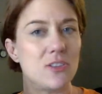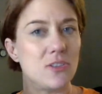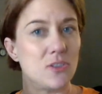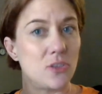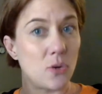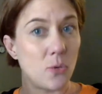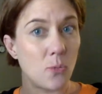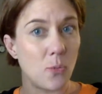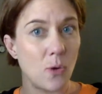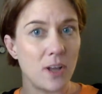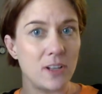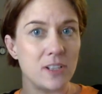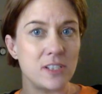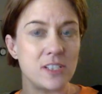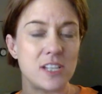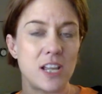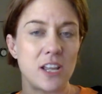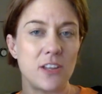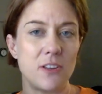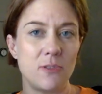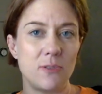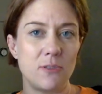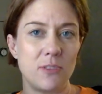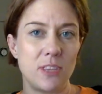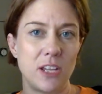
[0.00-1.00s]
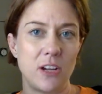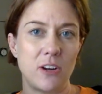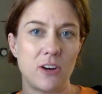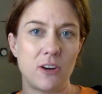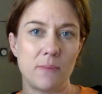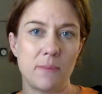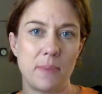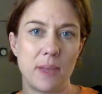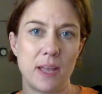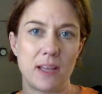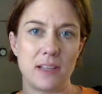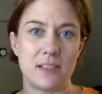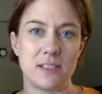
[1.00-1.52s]
the ones that you think are
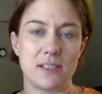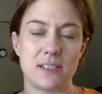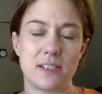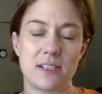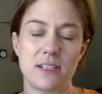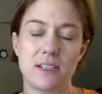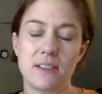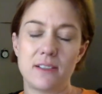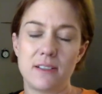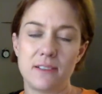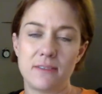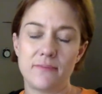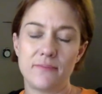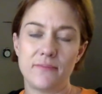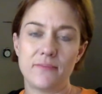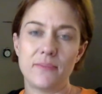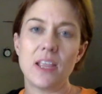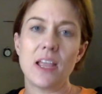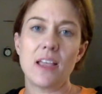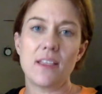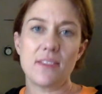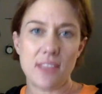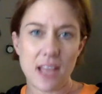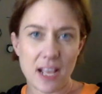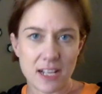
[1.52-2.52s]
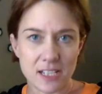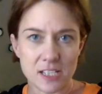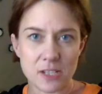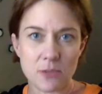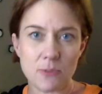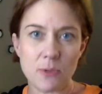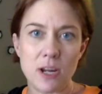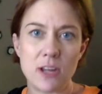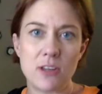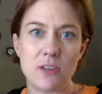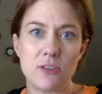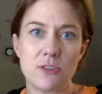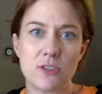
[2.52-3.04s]
best. That's the
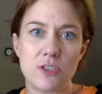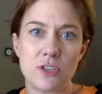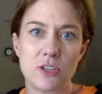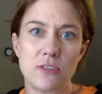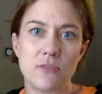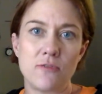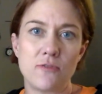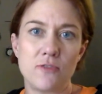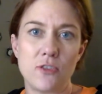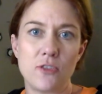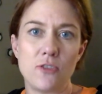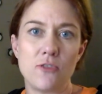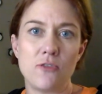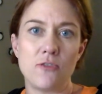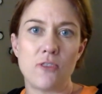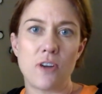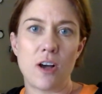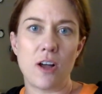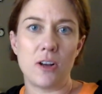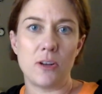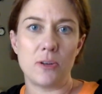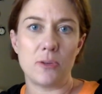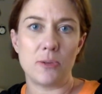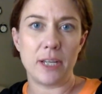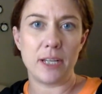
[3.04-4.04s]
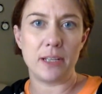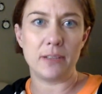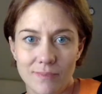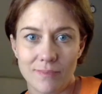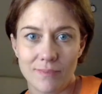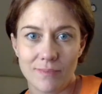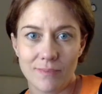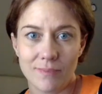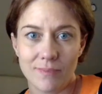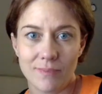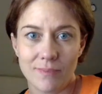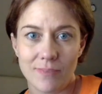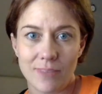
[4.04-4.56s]
way you should view following.
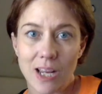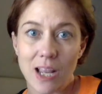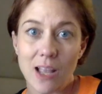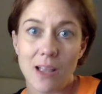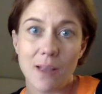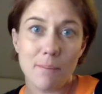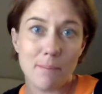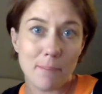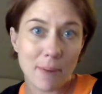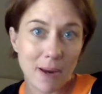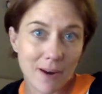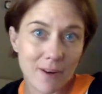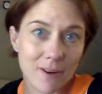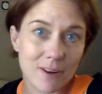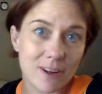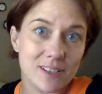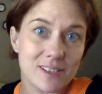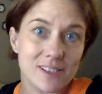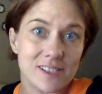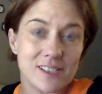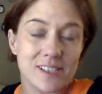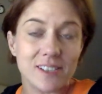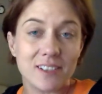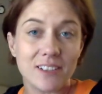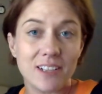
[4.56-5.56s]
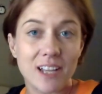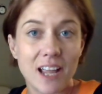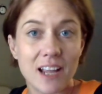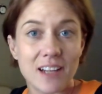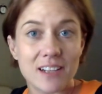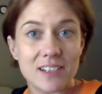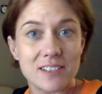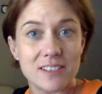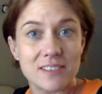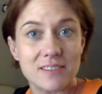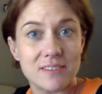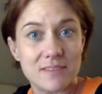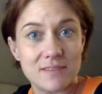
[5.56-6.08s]
Parents
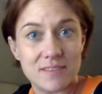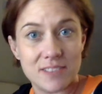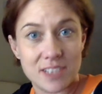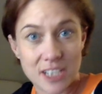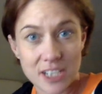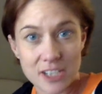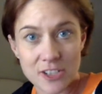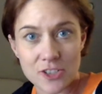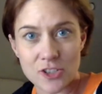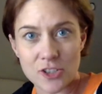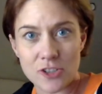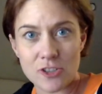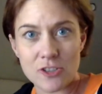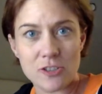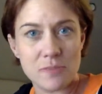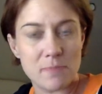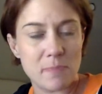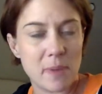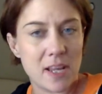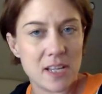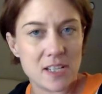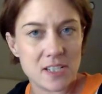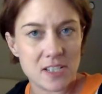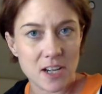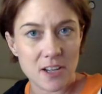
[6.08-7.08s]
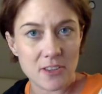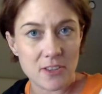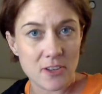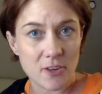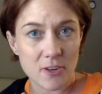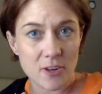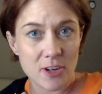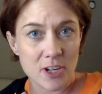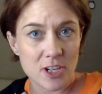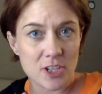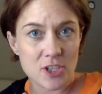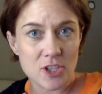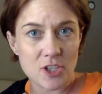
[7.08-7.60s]
select teachers based on their
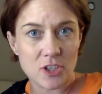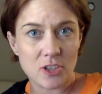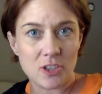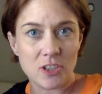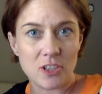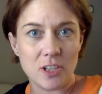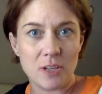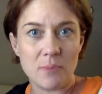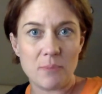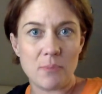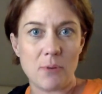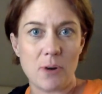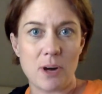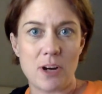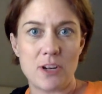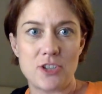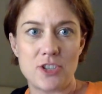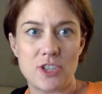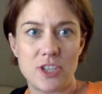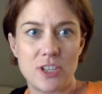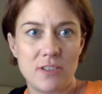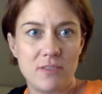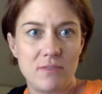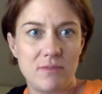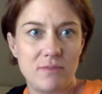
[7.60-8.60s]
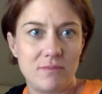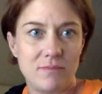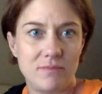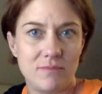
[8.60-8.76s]
initial impression